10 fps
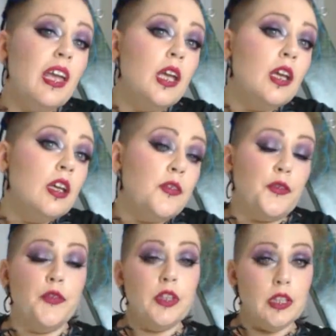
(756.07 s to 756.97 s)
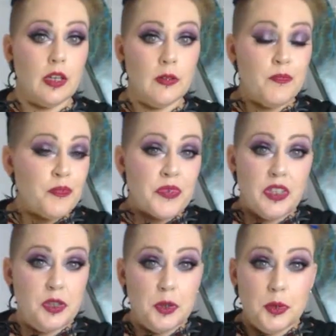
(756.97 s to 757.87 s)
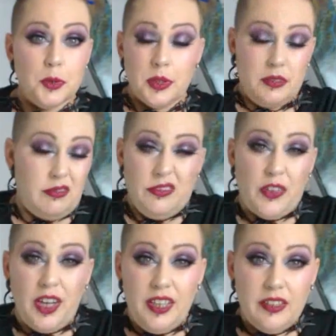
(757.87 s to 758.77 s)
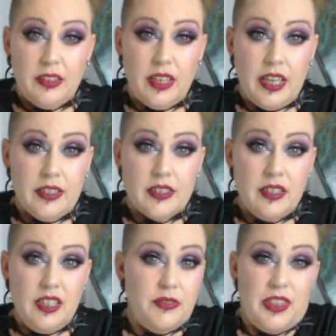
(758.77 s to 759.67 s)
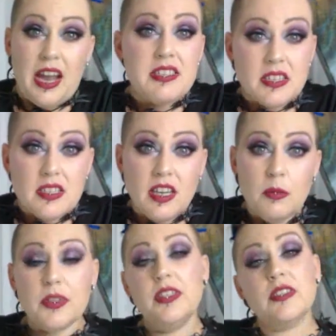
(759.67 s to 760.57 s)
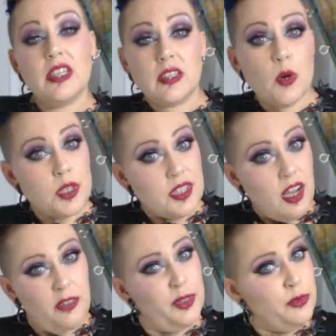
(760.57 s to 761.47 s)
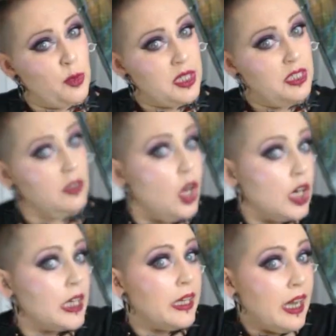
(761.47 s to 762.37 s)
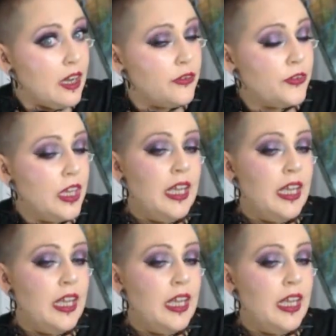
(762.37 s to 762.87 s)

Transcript: If, you know, you find that even that doesn't help, then you take the corset off. You've worn it long enough.